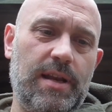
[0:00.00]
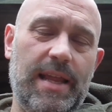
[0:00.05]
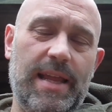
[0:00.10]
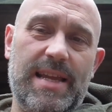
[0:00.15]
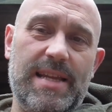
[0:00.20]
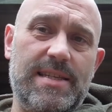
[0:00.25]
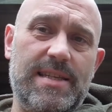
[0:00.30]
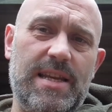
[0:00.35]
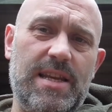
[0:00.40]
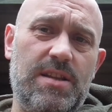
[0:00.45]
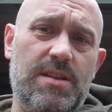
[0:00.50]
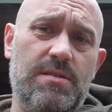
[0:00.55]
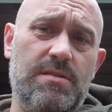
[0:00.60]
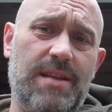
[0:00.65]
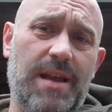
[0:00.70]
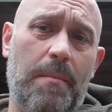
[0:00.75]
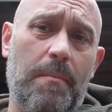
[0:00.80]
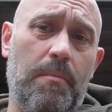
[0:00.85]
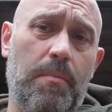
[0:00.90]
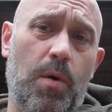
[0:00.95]
like it's in a
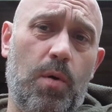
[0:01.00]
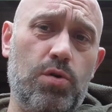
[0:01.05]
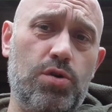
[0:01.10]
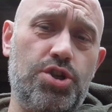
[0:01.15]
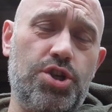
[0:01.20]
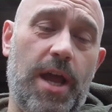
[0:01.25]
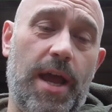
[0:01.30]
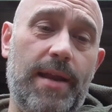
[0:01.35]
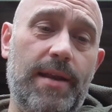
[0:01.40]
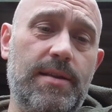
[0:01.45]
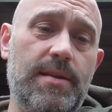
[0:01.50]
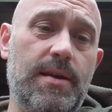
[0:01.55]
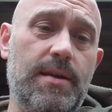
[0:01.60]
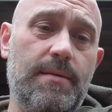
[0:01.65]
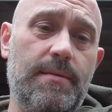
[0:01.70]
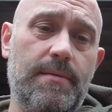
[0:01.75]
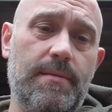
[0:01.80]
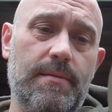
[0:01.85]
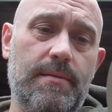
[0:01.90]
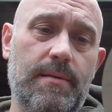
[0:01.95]
damp old shed,
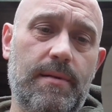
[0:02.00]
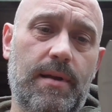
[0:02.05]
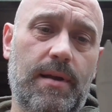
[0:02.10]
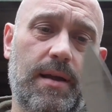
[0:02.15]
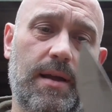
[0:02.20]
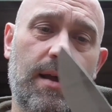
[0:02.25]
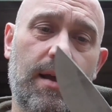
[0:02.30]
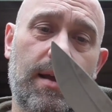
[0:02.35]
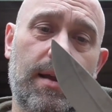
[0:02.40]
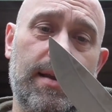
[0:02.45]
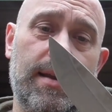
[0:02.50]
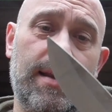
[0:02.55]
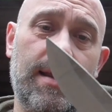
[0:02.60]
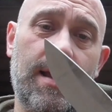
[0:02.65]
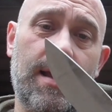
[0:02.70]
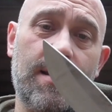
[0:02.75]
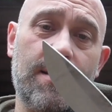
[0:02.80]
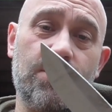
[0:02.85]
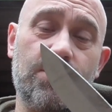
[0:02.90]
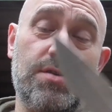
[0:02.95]
and it
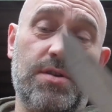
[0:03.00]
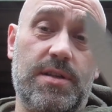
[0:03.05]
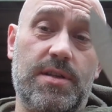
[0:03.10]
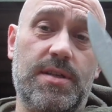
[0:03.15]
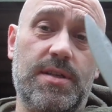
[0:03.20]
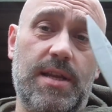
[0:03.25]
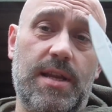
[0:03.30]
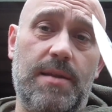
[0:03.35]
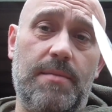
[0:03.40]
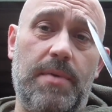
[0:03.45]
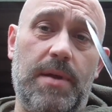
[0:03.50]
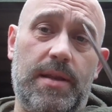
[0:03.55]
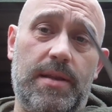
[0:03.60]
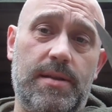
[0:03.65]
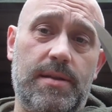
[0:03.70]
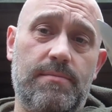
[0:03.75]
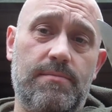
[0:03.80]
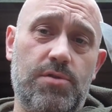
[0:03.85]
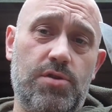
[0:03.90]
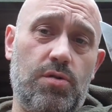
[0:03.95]
has rusted a
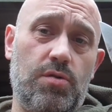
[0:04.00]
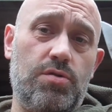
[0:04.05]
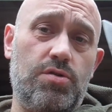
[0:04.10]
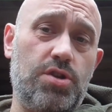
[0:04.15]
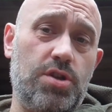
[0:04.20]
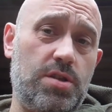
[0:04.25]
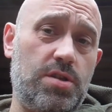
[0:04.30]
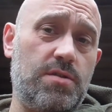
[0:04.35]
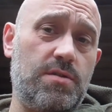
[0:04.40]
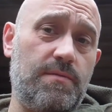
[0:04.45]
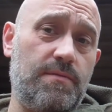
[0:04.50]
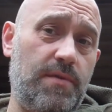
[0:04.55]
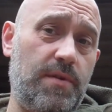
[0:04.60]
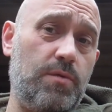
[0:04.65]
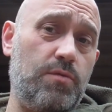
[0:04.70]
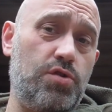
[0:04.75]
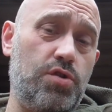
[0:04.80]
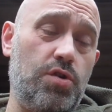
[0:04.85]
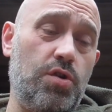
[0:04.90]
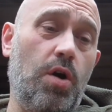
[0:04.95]
bit. So just for
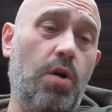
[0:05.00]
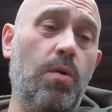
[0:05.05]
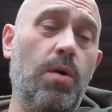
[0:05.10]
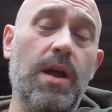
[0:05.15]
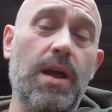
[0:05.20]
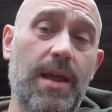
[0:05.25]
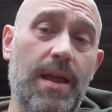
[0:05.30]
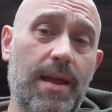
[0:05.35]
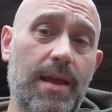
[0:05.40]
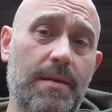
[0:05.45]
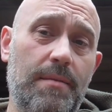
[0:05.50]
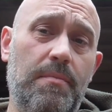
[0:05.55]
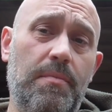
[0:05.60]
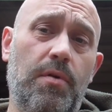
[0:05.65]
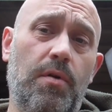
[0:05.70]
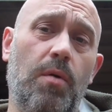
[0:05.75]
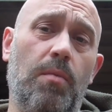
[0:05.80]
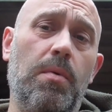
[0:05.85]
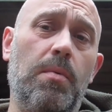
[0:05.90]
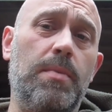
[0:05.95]
you to know,
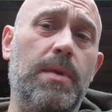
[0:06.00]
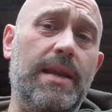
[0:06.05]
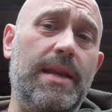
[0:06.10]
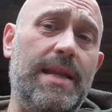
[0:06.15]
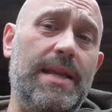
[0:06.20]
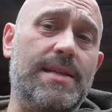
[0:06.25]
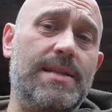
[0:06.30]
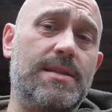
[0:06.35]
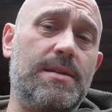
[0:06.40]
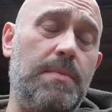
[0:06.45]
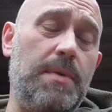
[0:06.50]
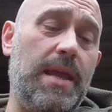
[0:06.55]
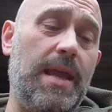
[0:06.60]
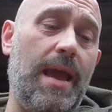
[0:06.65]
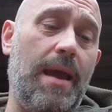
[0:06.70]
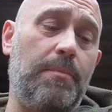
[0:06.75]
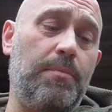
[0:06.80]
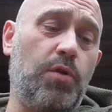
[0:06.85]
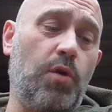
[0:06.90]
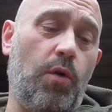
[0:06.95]
probably needs to be
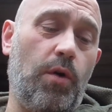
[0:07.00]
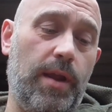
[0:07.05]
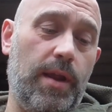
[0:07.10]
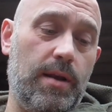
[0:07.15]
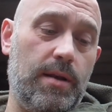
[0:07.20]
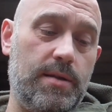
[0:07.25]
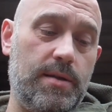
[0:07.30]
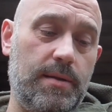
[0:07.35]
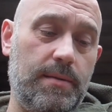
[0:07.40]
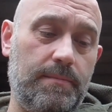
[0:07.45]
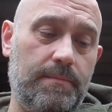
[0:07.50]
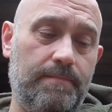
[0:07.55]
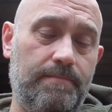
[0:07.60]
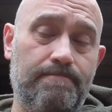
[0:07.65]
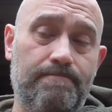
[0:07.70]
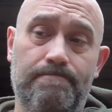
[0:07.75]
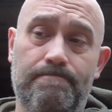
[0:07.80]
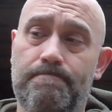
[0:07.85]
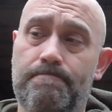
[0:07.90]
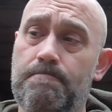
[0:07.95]
kept oiled.
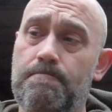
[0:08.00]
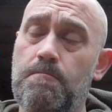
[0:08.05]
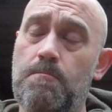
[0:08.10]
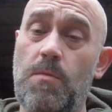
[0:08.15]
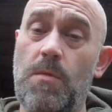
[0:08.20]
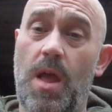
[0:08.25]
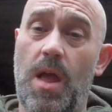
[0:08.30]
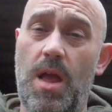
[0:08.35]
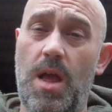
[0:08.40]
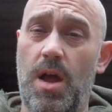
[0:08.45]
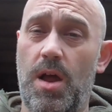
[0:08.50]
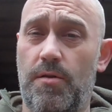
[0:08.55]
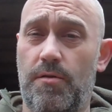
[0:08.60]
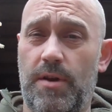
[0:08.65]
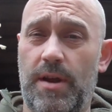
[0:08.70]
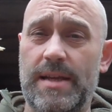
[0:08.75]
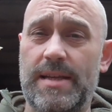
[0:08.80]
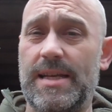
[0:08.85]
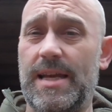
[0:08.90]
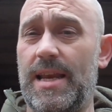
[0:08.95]

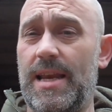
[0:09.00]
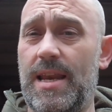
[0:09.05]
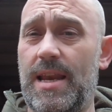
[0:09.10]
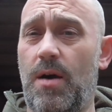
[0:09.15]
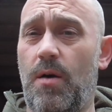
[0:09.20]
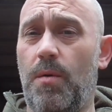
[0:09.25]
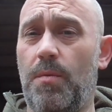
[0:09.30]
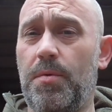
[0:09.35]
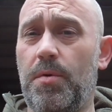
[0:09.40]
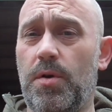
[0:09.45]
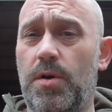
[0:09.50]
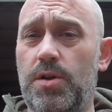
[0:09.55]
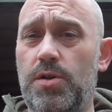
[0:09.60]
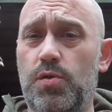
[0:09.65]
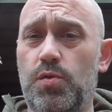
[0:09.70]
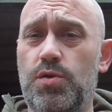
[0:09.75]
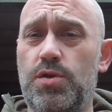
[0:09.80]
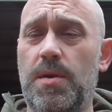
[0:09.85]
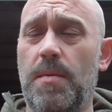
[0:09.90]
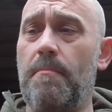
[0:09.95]
Right, now I'm going to
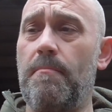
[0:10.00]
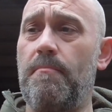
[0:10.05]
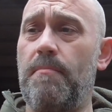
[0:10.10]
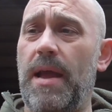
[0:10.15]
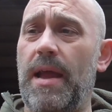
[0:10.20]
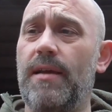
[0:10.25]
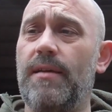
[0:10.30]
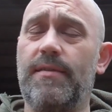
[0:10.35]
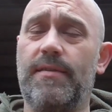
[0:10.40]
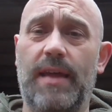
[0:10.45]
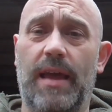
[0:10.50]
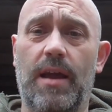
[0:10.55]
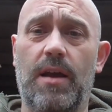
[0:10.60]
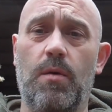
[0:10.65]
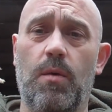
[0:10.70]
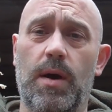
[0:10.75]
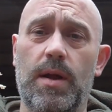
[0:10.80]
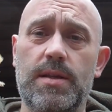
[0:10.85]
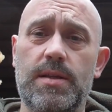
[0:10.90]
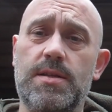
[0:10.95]
do some big
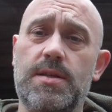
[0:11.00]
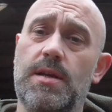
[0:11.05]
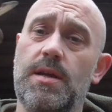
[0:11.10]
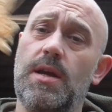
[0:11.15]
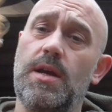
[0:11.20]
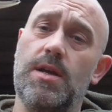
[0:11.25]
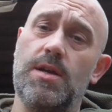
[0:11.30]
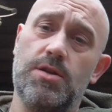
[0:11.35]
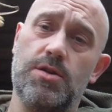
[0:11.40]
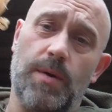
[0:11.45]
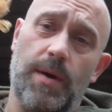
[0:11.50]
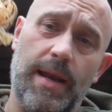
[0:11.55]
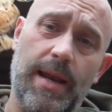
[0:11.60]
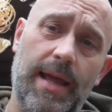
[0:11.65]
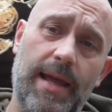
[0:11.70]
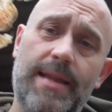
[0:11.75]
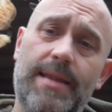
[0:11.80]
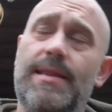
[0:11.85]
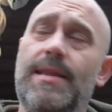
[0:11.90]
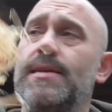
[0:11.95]
thick ones. So I
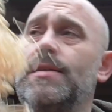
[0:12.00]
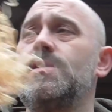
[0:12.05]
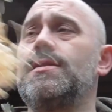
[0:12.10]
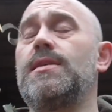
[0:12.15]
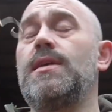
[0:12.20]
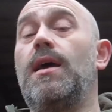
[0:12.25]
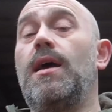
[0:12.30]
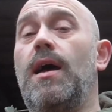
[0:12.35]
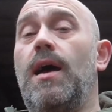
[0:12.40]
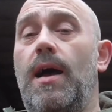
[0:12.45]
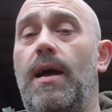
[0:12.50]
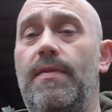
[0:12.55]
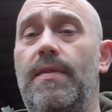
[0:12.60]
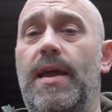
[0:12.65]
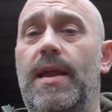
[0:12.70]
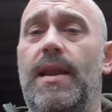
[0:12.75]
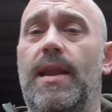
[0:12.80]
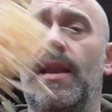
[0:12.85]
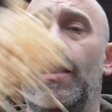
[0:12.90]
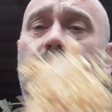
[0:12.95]
light this, and
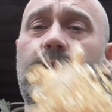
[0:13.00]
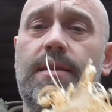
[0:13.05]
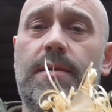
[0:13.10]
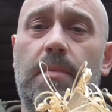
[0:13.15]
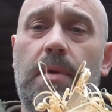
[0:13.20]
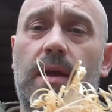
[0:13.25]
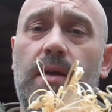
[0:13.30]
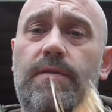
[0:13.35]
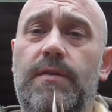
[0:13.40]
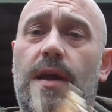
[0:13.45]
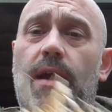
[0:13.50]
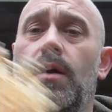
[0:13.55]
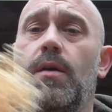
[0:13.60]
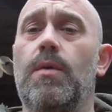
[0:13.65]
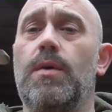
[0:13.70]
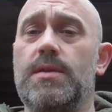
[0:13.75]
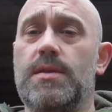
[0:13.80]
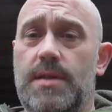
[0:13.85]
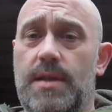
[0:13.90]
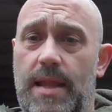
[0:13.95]
then I light the big thick
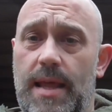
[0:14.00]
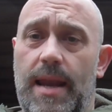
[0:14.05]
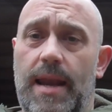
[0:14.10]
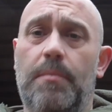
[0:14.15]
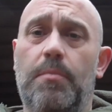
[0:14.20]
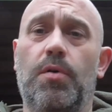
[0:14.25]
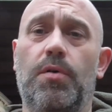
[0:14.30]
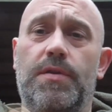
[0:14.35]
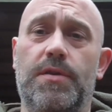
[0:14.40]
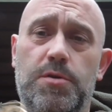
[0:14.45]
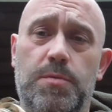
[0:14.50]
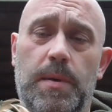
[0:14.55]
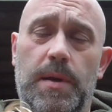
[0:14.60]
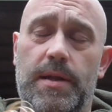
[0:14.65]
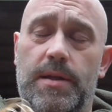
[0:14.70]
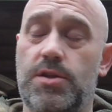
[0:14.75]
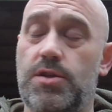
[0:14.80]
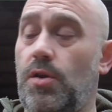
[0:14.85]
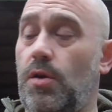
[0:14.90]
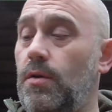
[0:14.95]
ones, and then I put the
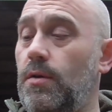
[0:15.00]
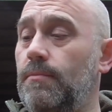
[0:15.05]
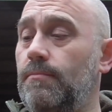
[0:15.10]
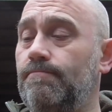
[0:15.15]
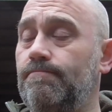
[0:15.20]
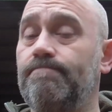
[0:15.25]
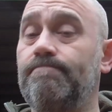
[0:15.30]
splits on.